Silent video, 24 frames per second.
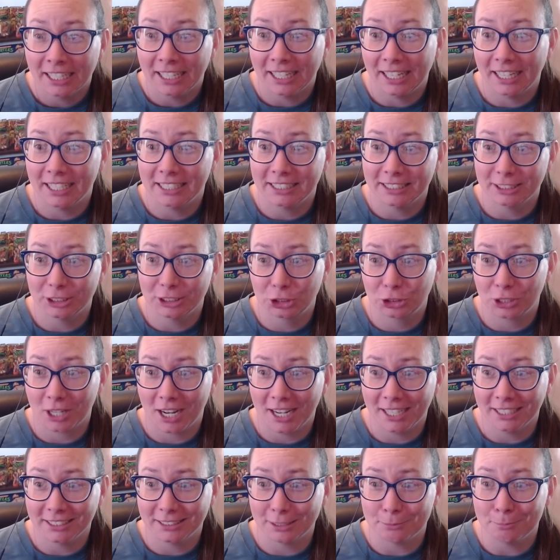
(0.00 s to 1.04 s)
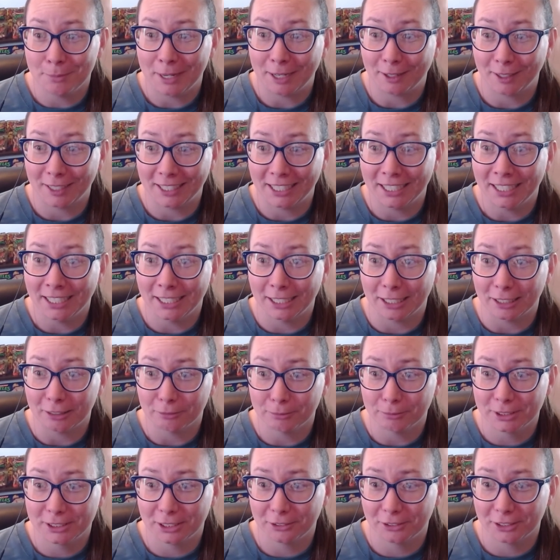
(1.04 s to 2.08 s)
and is trying to marry
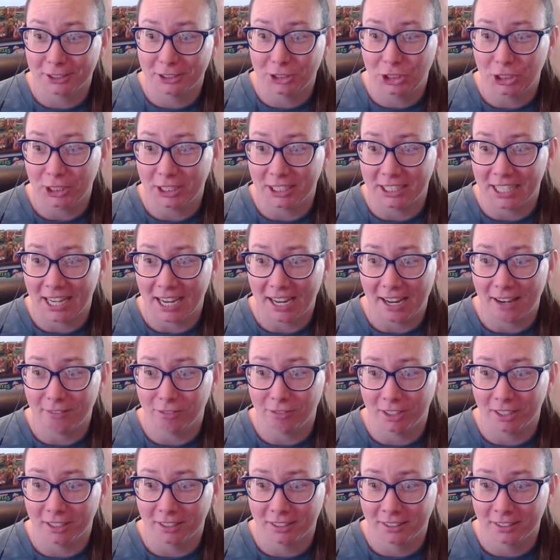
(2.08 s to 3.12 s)
him so that she can have a,